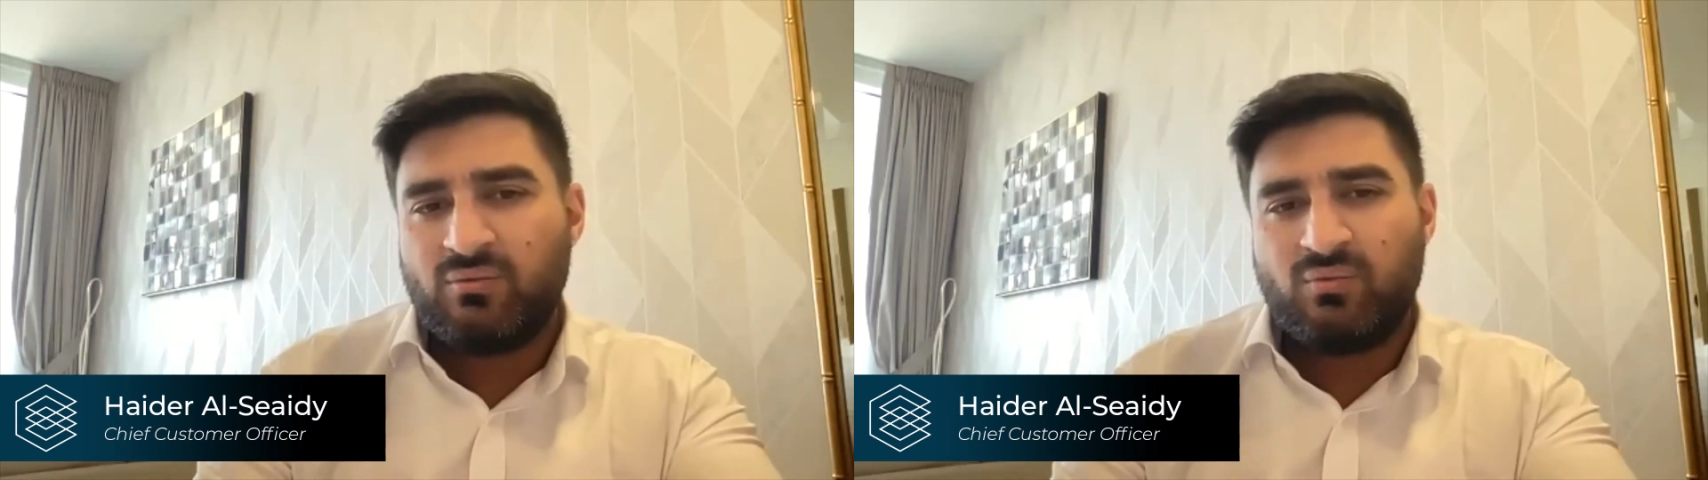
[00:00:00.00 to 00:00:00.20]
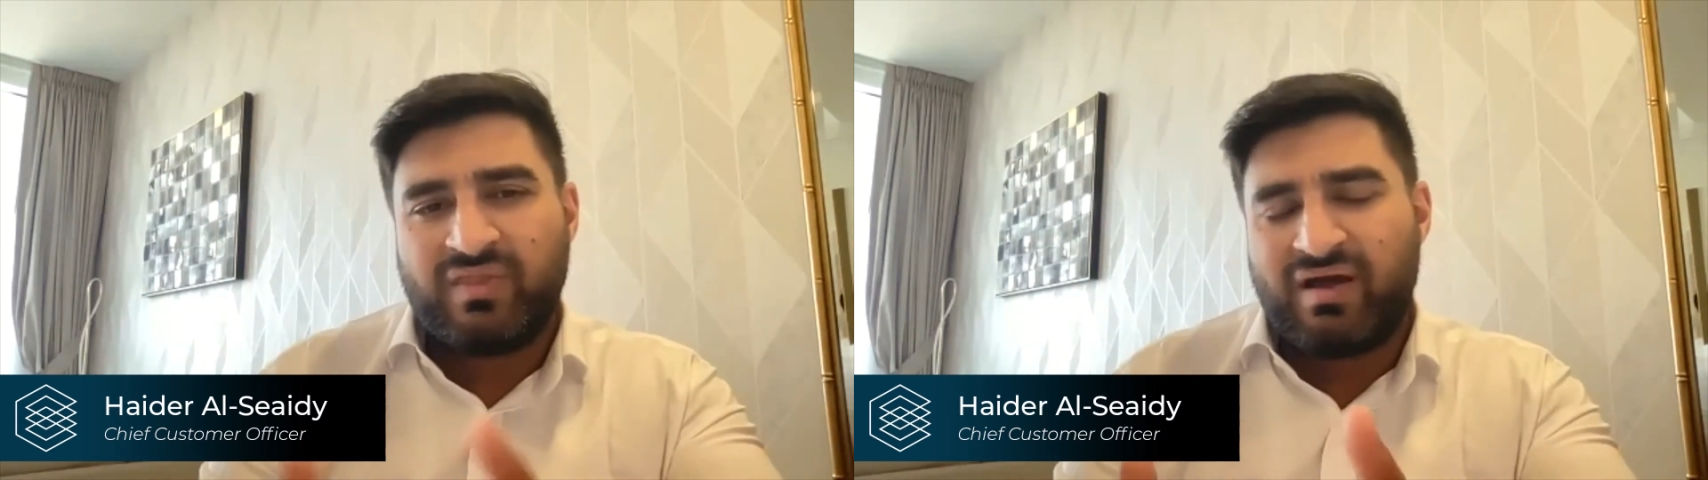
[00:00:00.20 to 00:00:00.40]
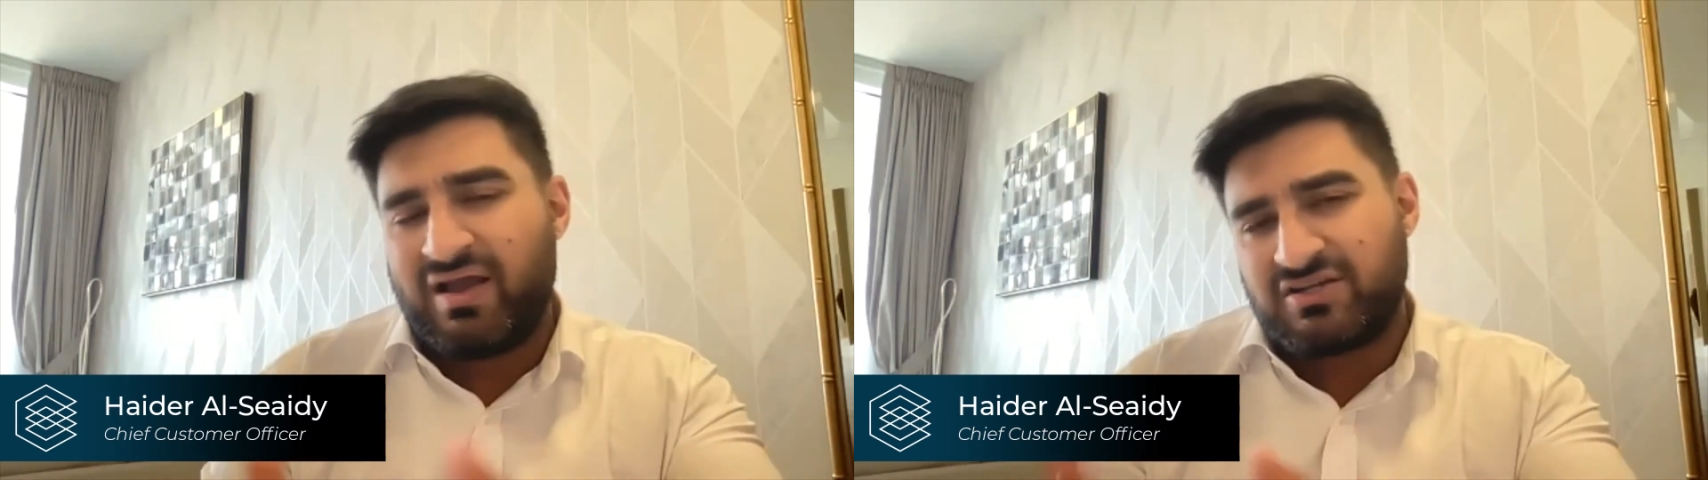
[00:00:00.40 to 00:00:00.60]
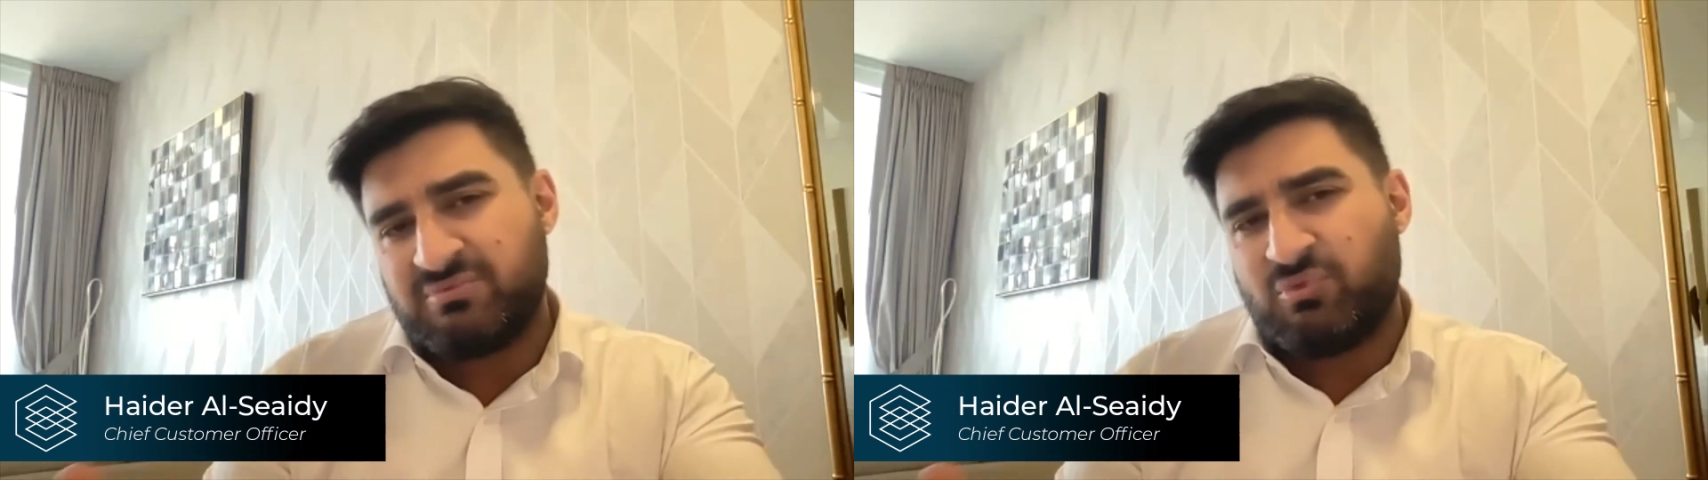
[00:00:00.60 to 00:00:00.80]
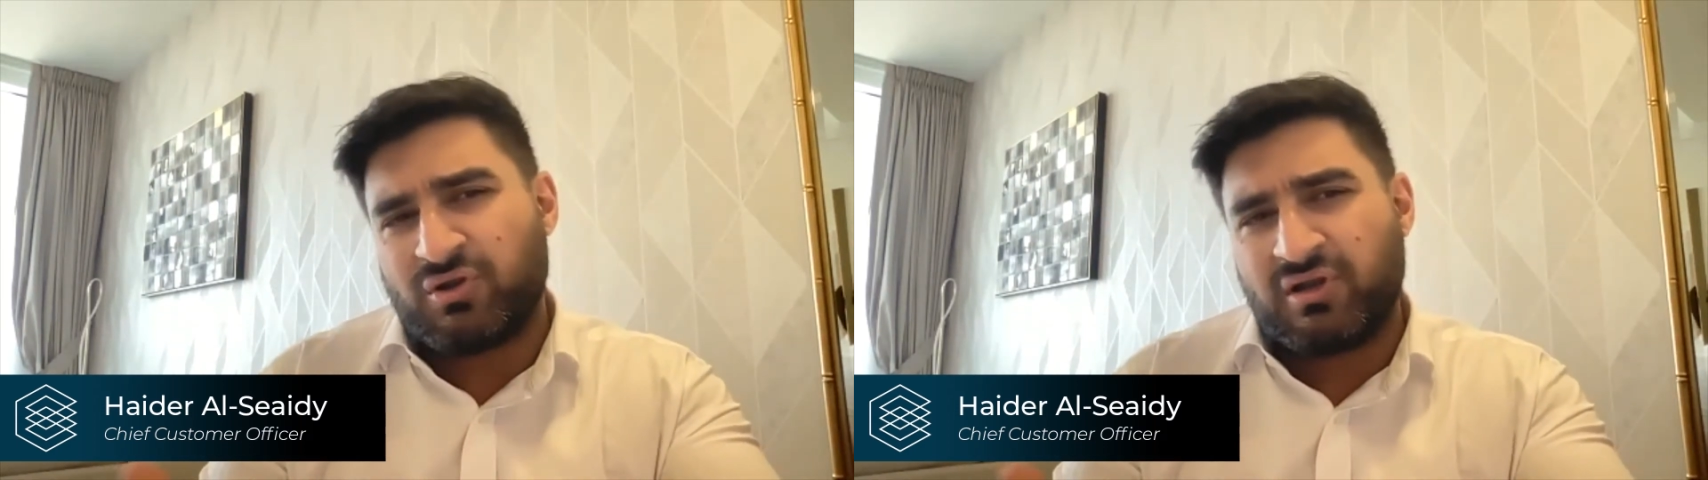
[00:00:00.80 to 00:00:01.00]
without
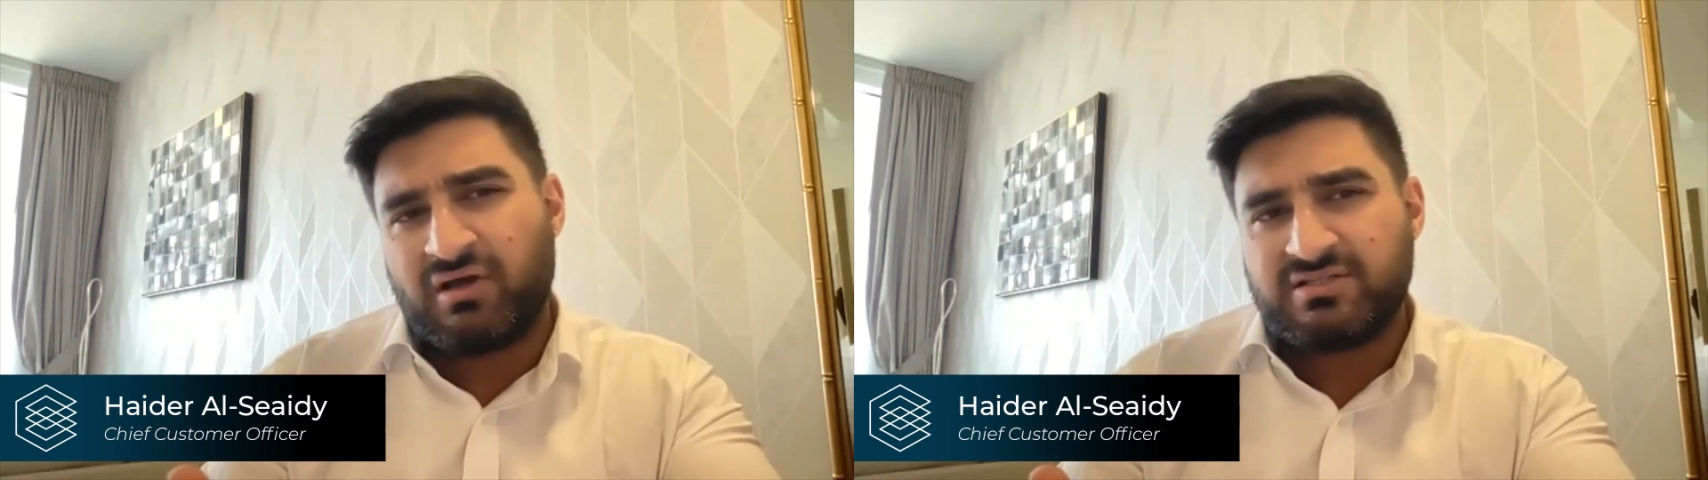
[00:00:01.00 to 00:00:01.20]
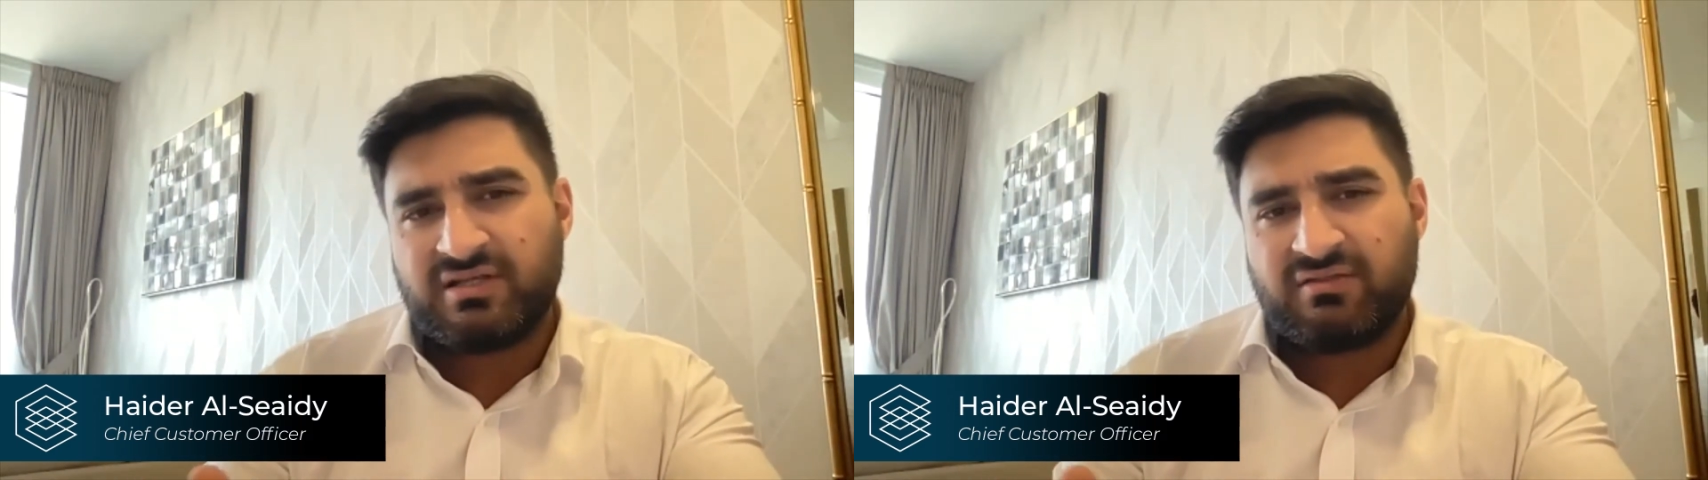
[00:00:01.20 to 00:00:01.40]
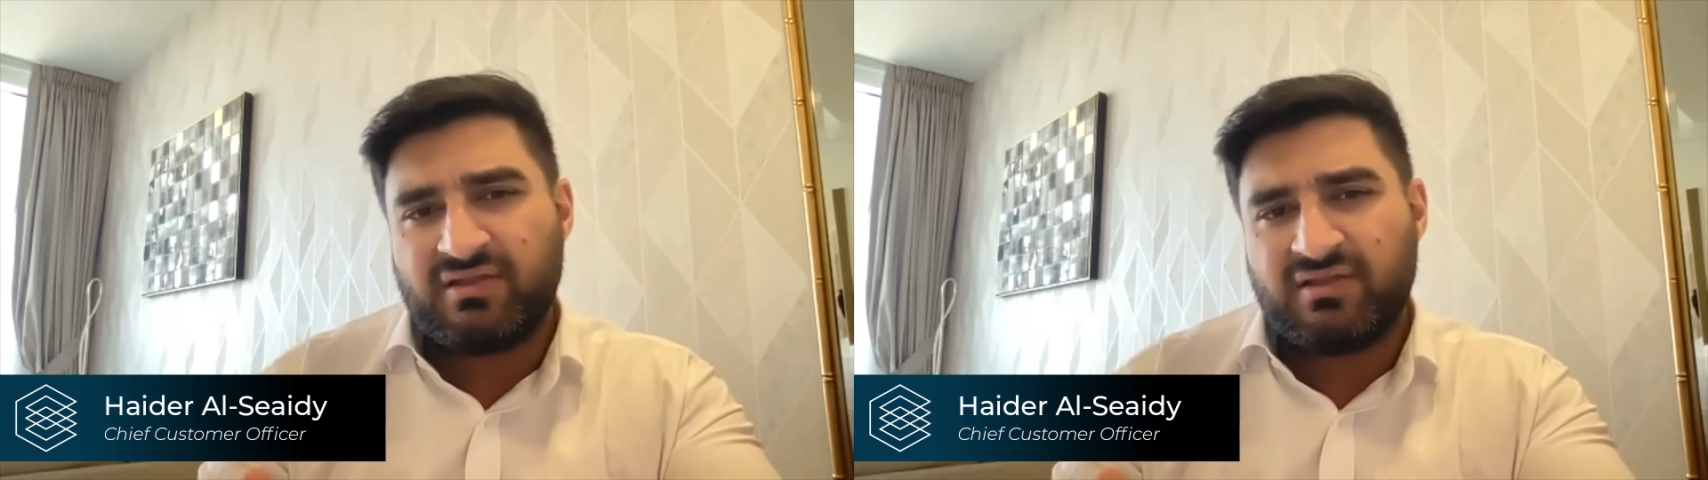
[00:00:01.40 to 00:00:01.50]
actually modernizing